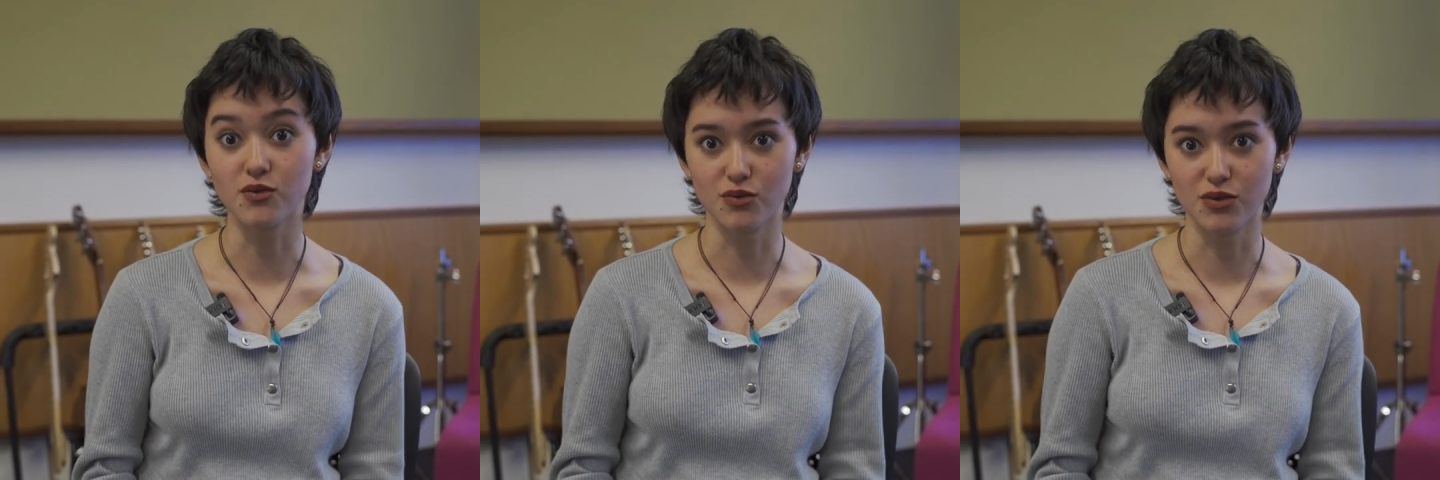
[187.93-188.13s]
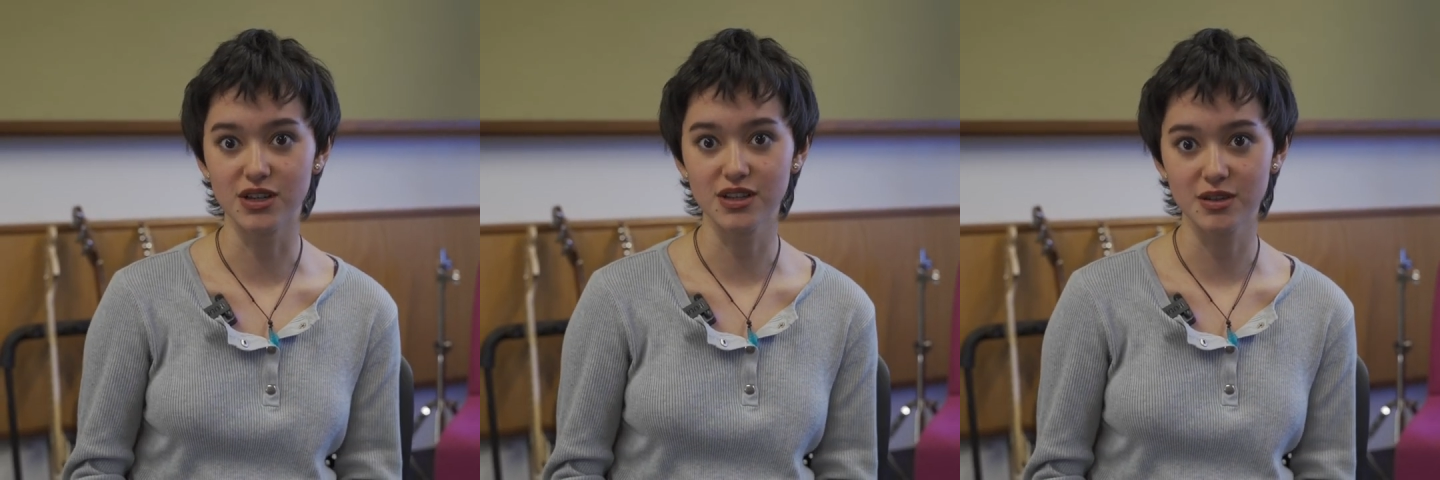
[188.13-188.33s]

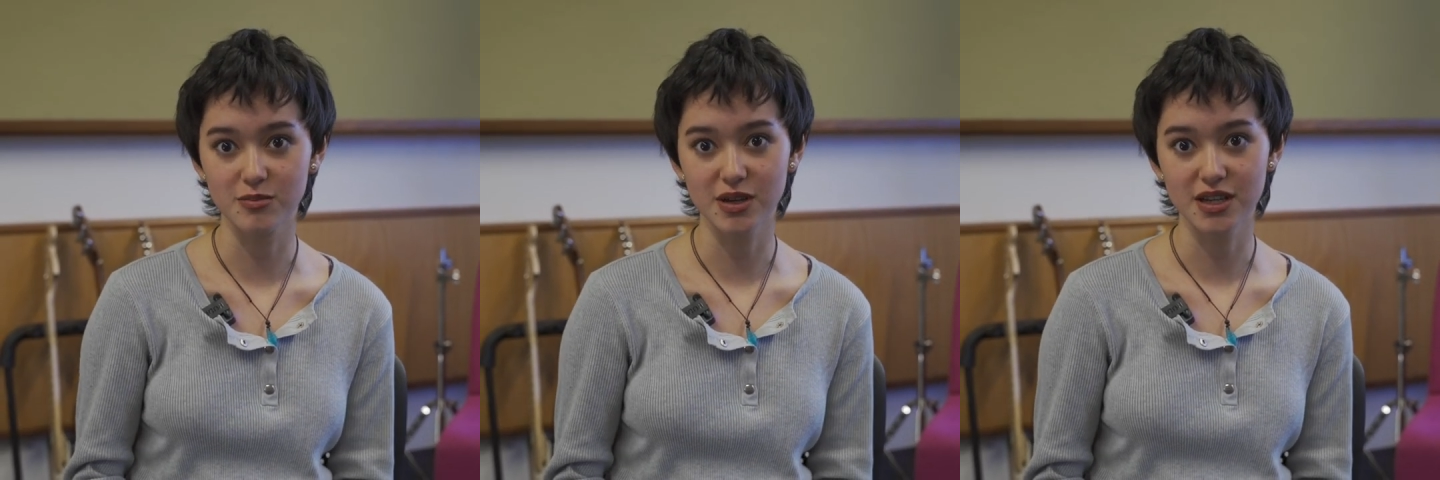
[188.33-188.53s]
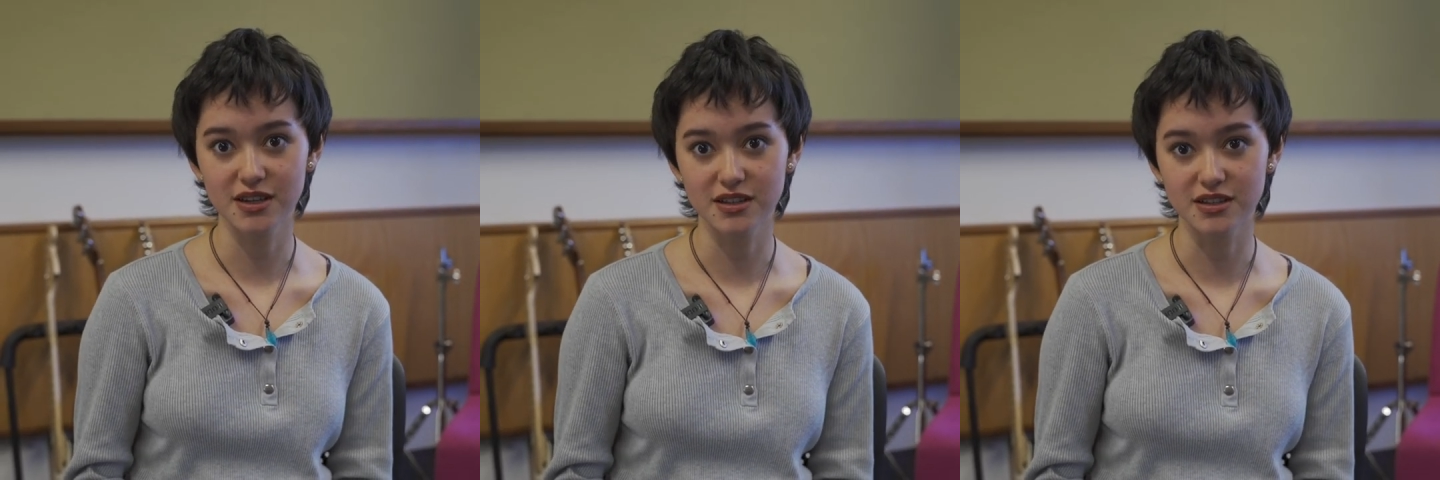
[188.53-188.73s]
really
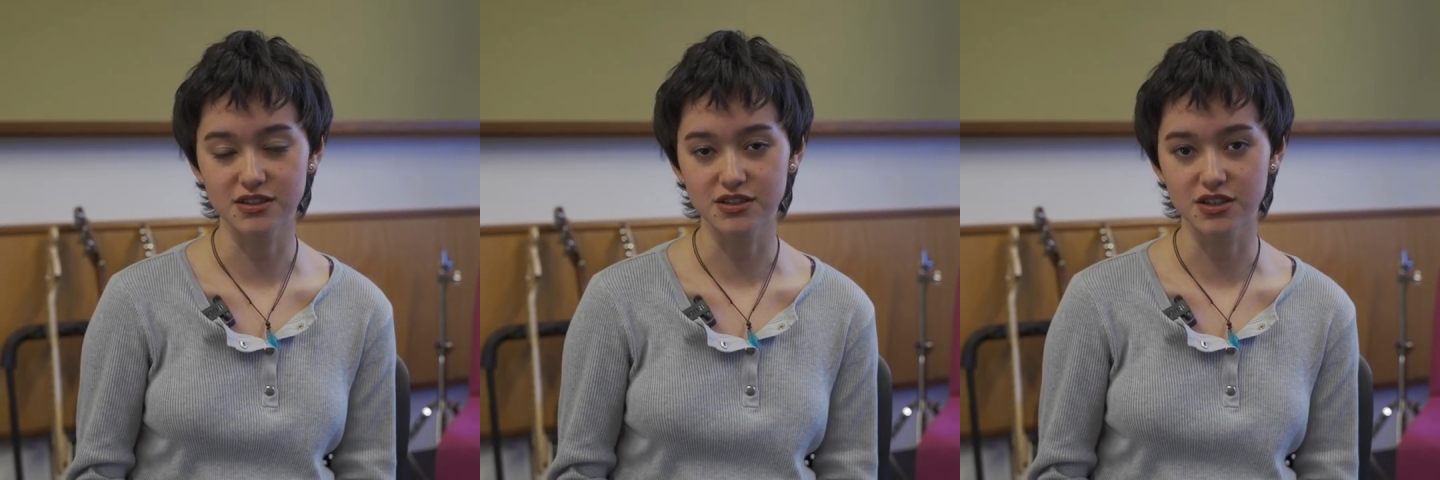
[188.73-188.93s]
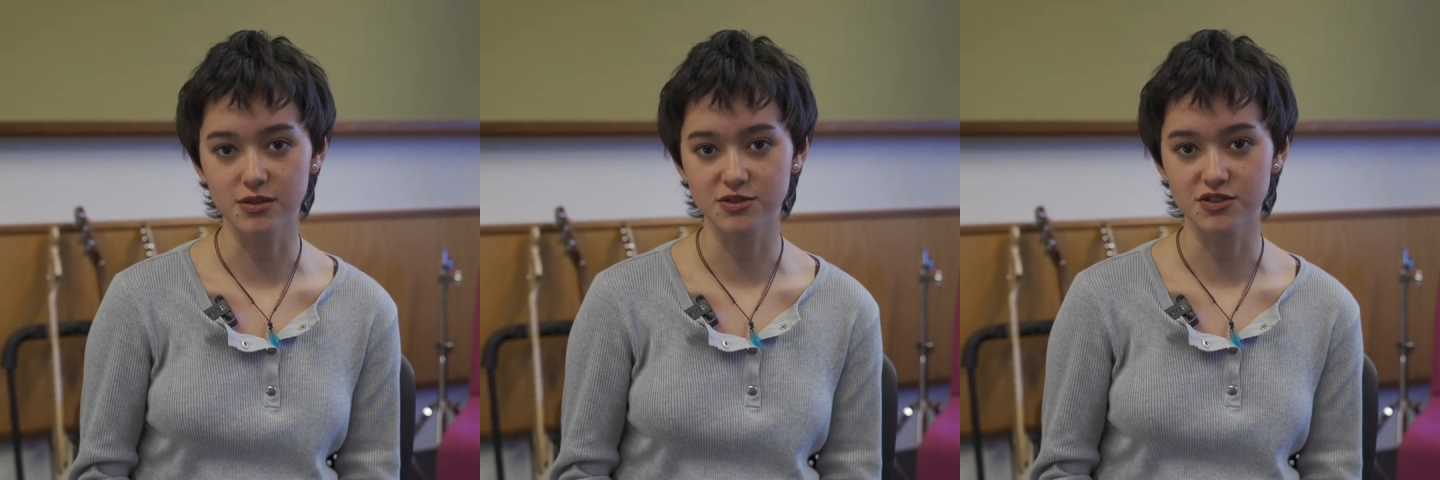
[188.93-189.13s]
big
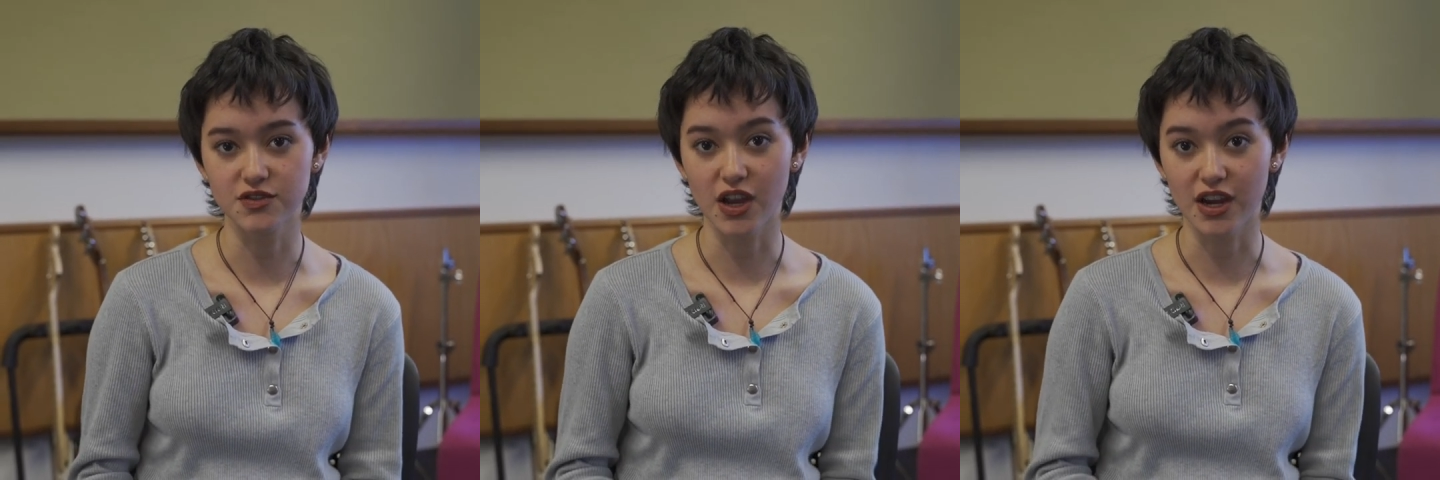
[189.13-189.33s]
in terms of